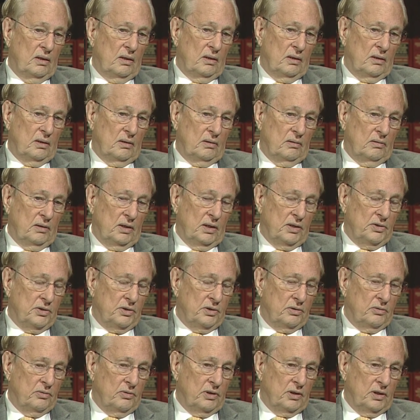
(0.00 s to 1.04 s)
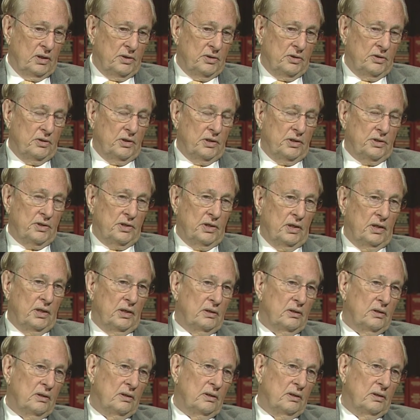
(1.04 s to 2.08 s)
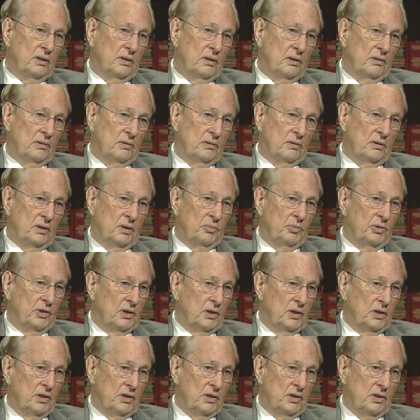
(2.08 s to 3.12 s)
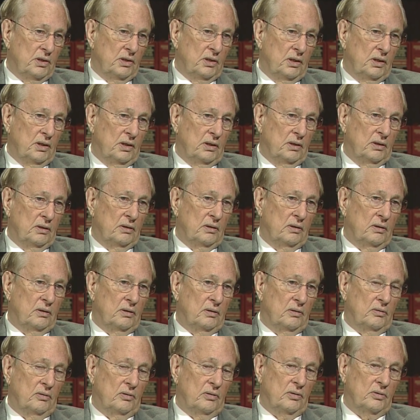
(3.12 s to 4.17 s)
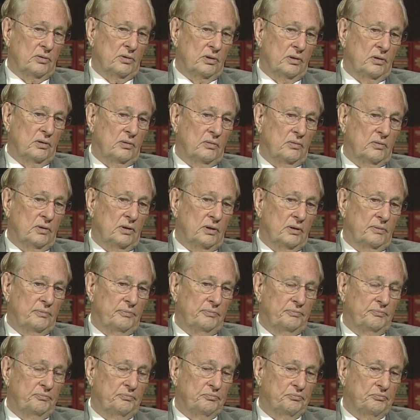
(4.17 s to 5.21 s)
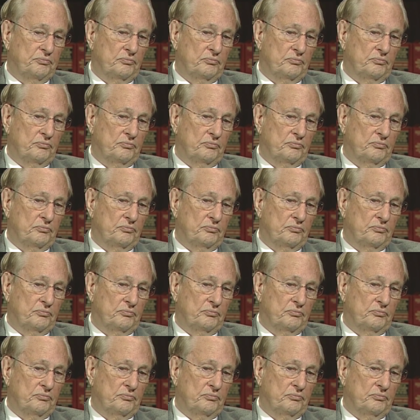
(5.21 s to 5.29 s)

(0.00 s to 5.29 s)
uh, less, to a lesser extent, uh, liberal arts, and uh, also um,